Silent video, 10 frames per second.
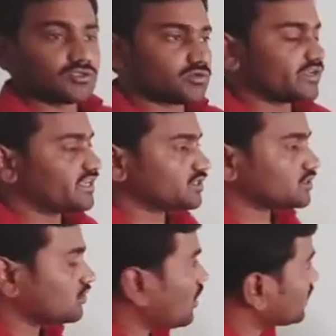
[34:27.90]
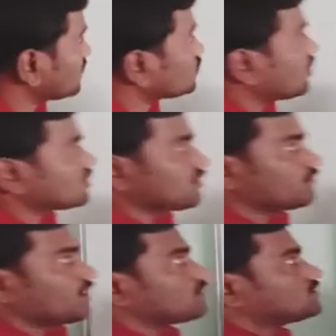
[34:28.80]
So Rakesh solved
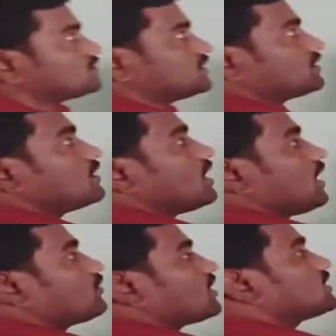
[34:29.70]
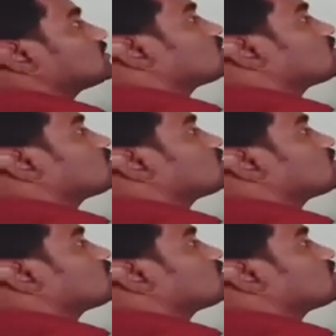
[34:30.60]
some problems here. I will write